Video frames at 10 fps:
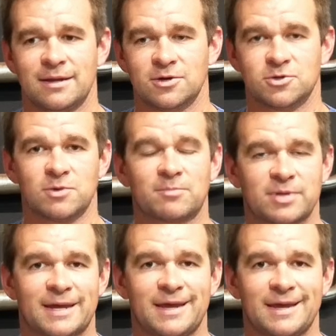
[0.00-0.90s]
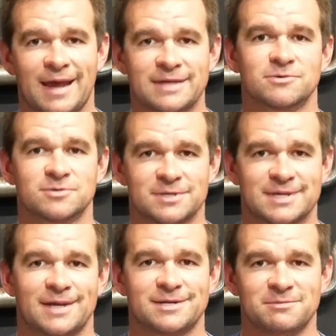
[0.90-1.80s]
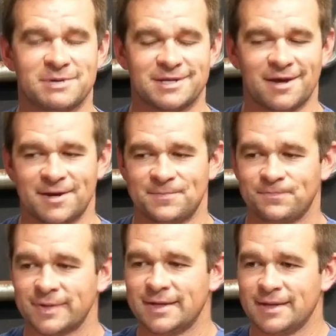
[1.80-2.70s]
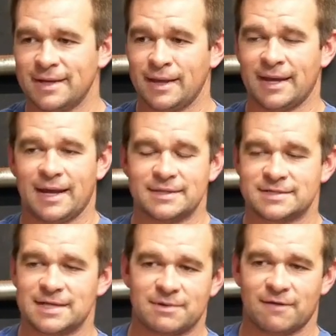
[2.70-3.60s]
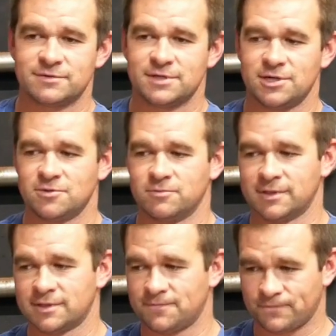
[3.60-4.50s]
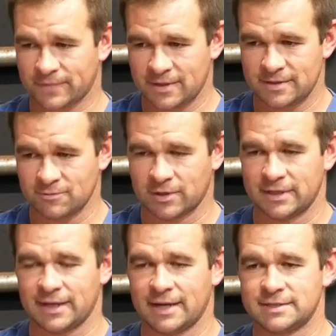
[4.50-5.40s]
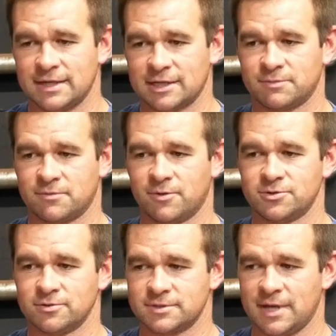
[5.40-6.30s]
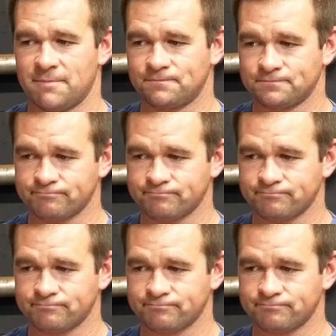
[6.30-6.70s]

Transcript: You're doing plan A as it was intended to be done. And I had the same conversation with one of the guys taking the promotional exam.